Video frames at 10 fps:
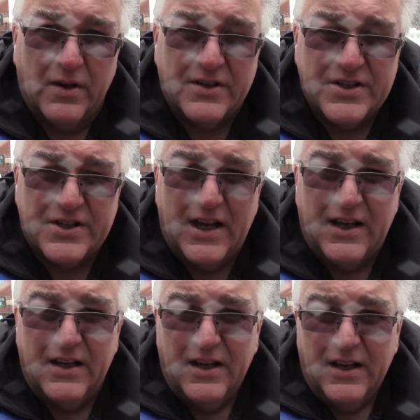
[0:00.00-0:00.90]

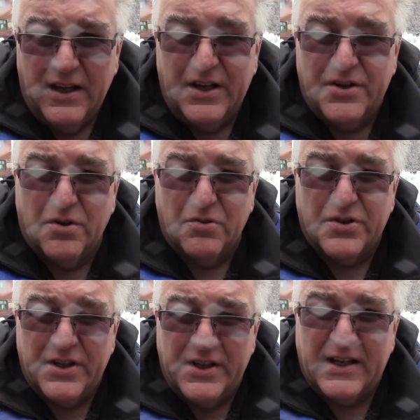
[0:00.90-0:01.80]
Instead, he chose
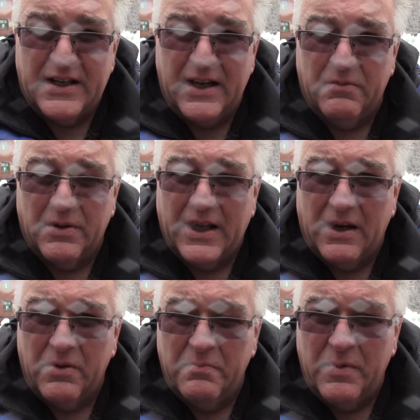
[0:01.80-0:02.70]
to dictate what
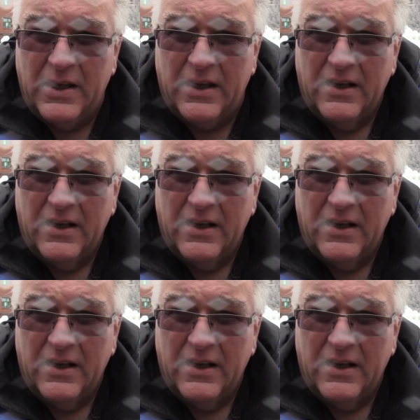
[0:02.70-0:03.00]
that would be.